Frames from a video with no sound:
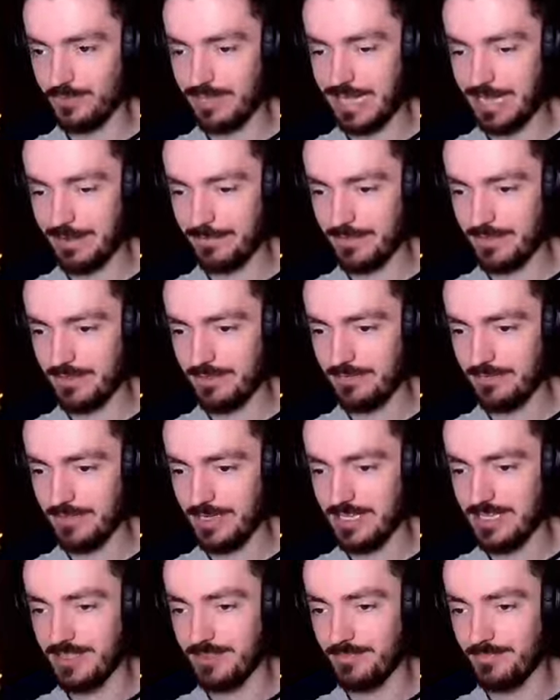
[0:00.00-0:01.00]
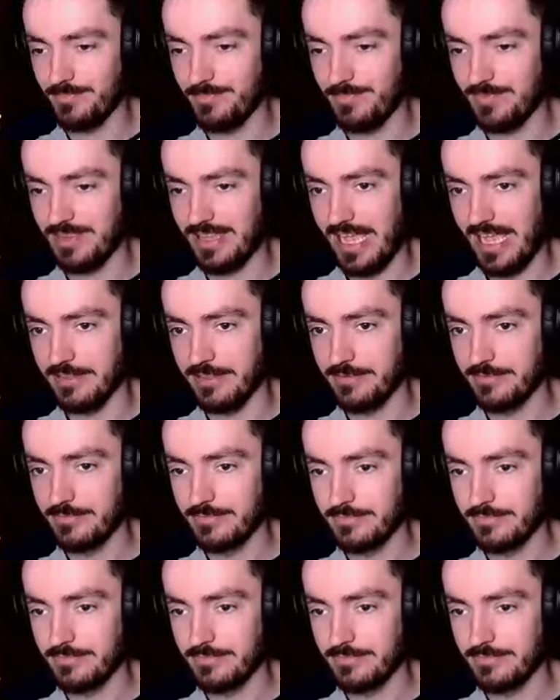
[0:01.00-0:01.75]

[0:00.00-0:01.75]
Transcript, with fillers: Captain is dead.